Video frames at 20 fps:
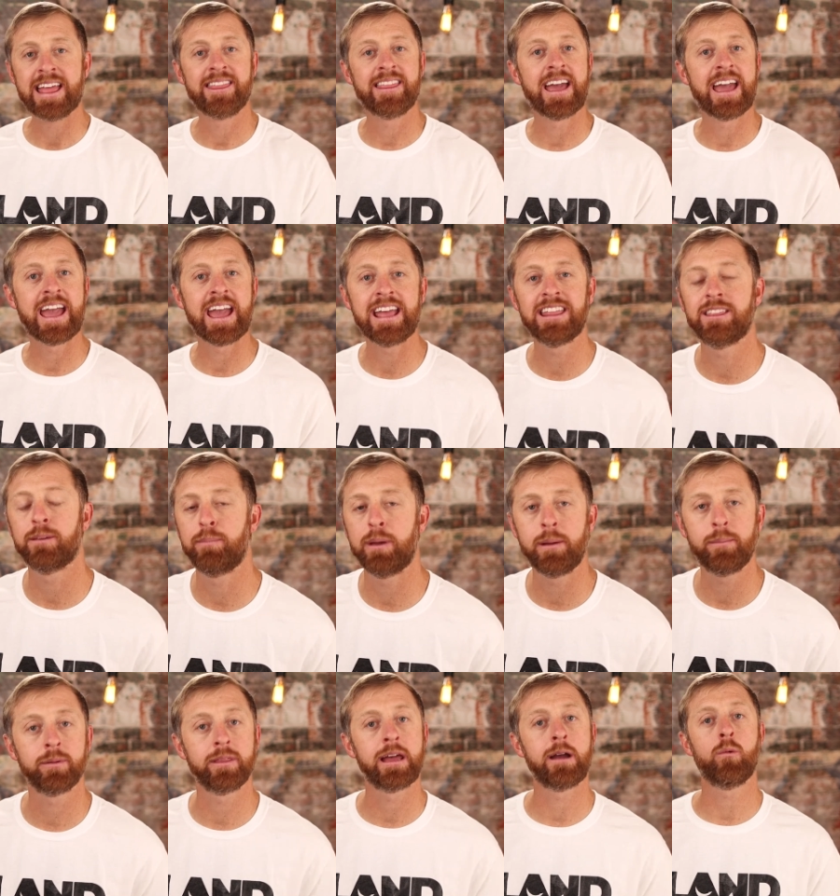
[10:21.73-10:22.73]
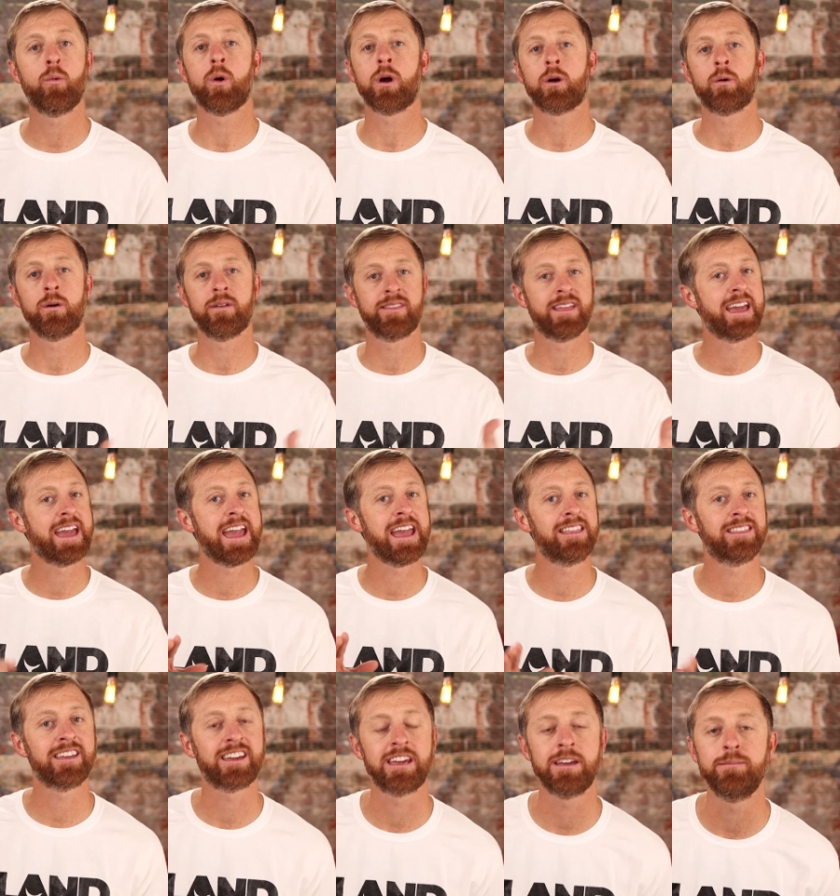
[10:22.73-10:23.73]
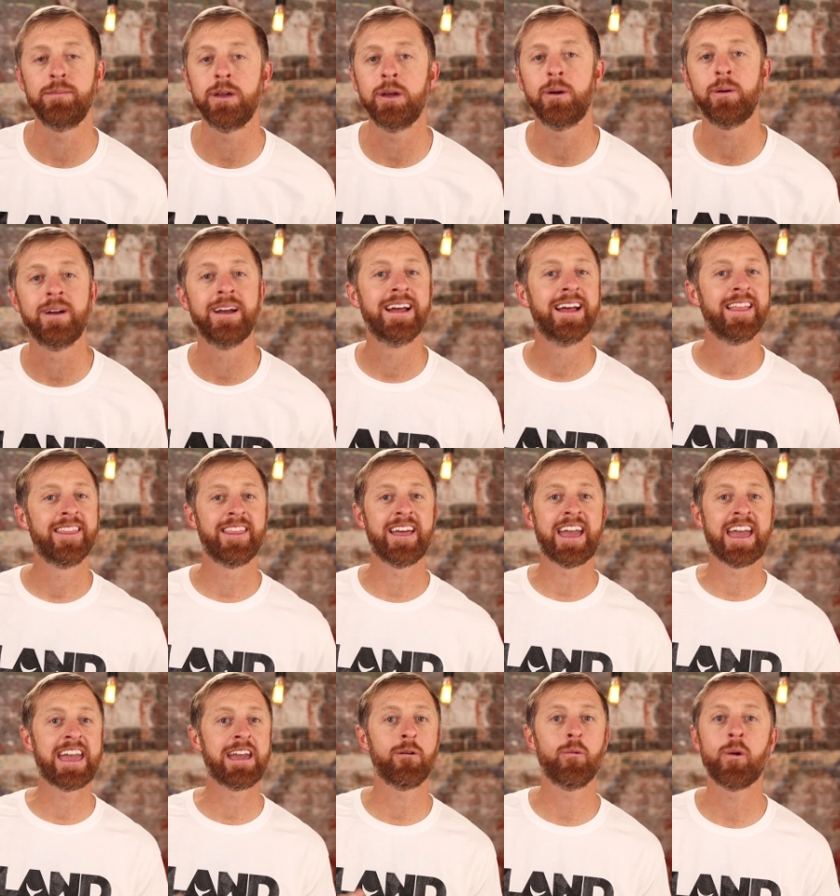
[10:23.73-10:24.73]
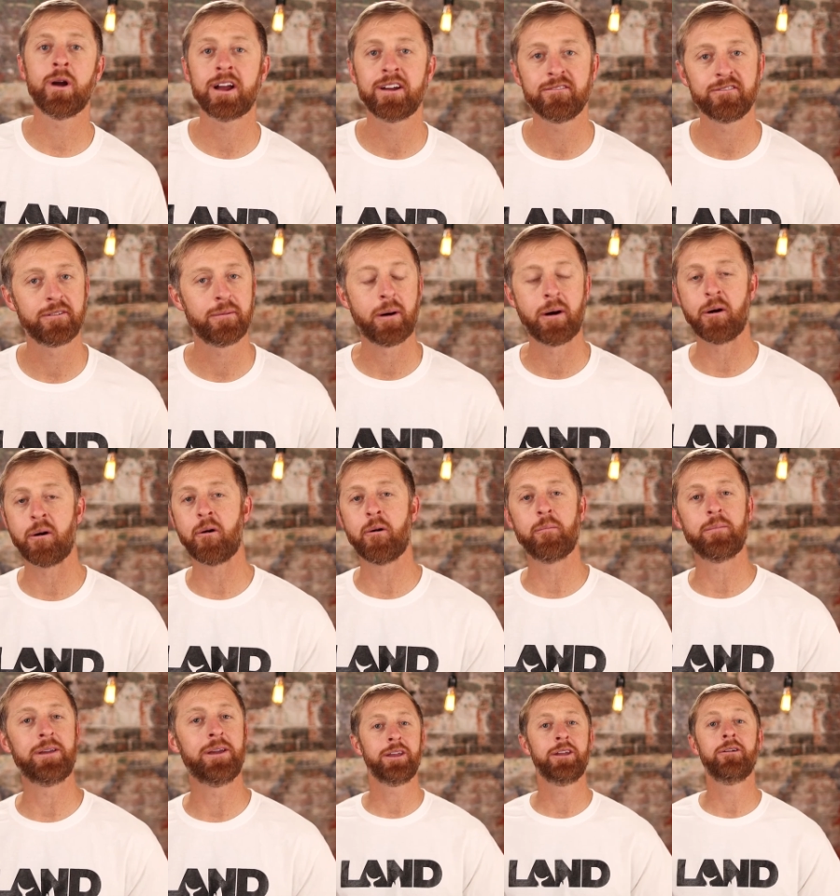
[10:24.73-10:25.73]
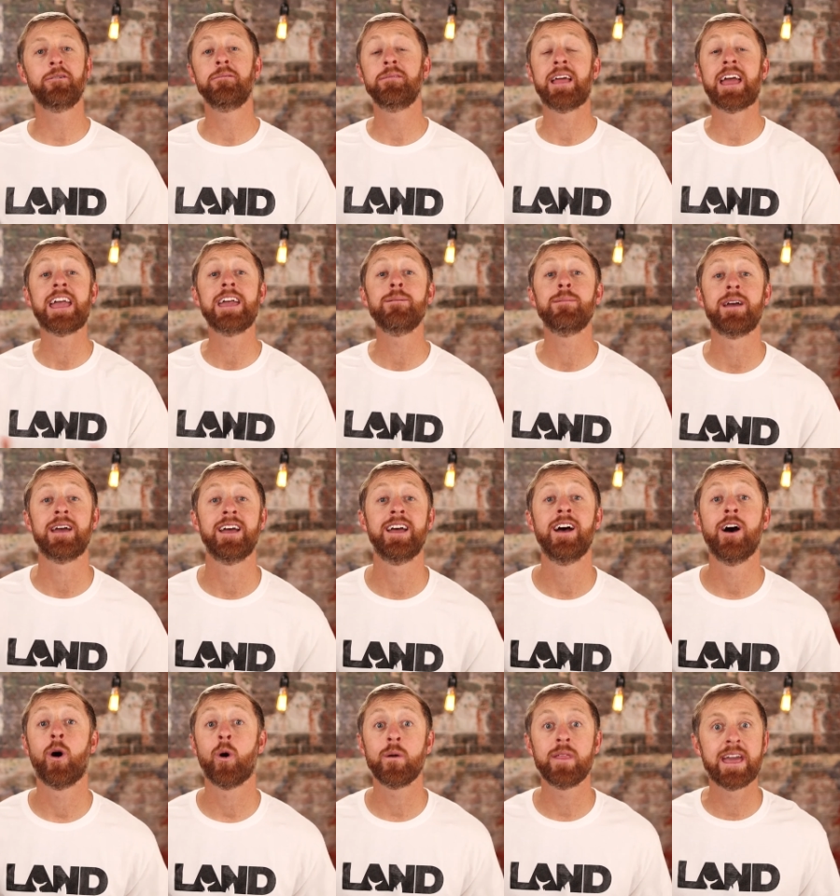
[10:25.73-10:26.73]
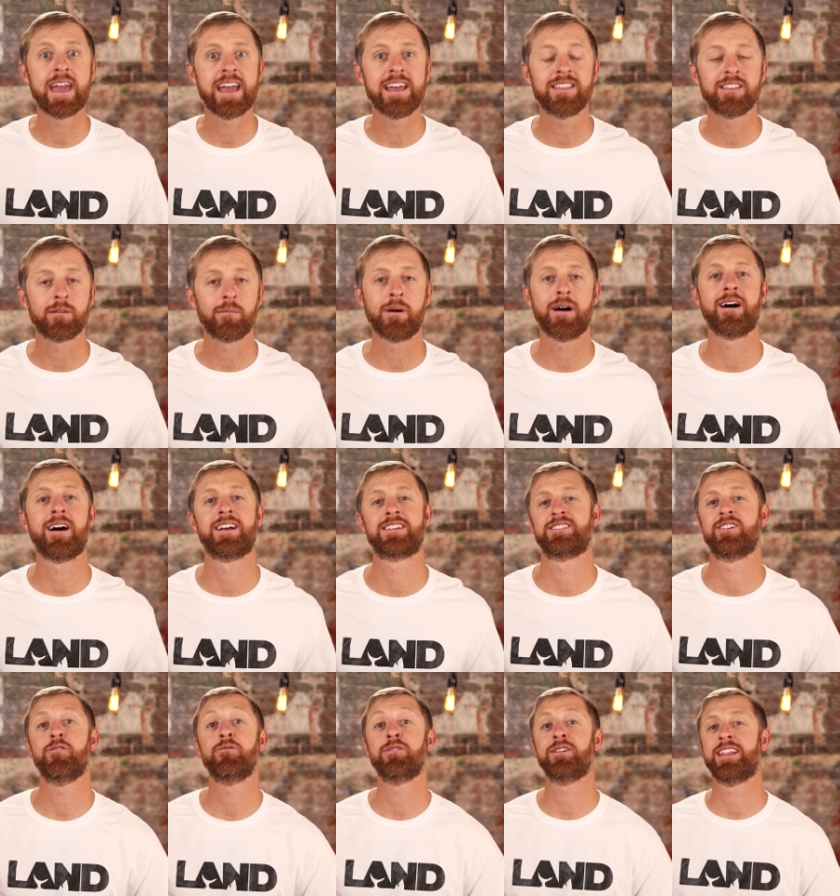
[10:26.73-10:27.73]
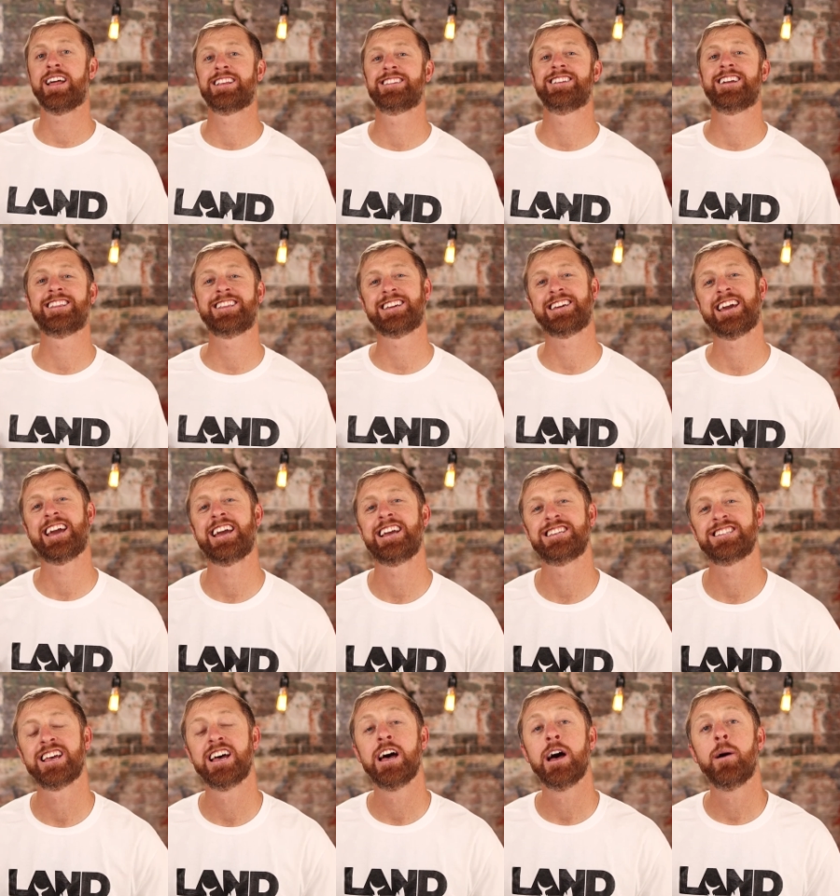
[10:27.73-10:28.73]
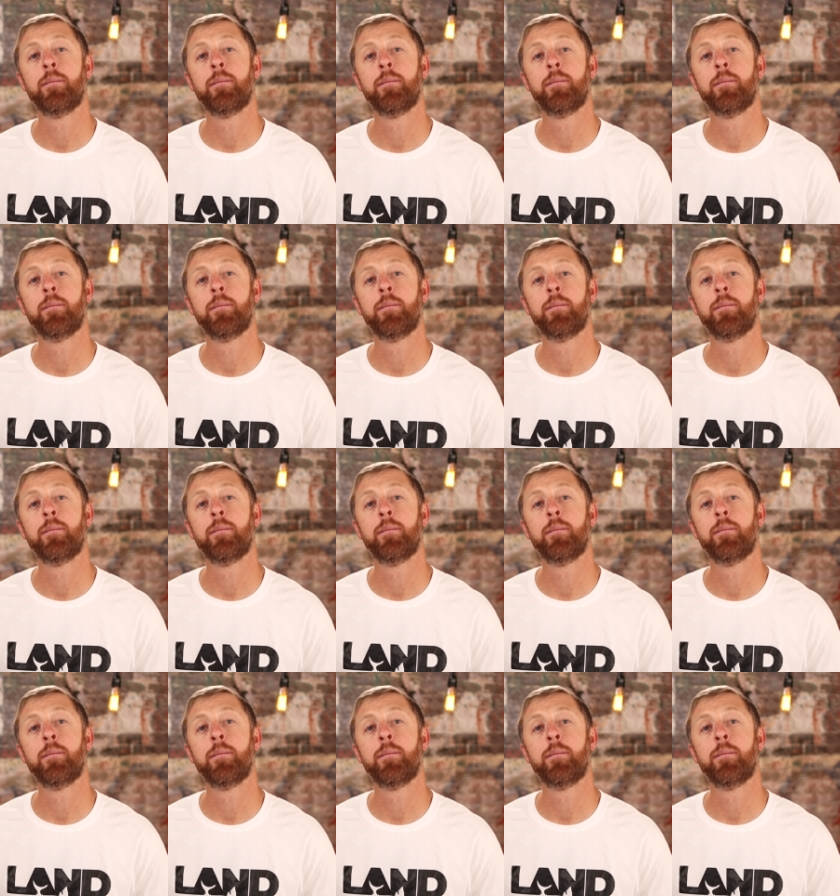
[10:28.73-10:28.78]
They hate the people they work with. They hate the commute. They hate working from home. You name it. Or they hate their boss. Hopefully that's not the case.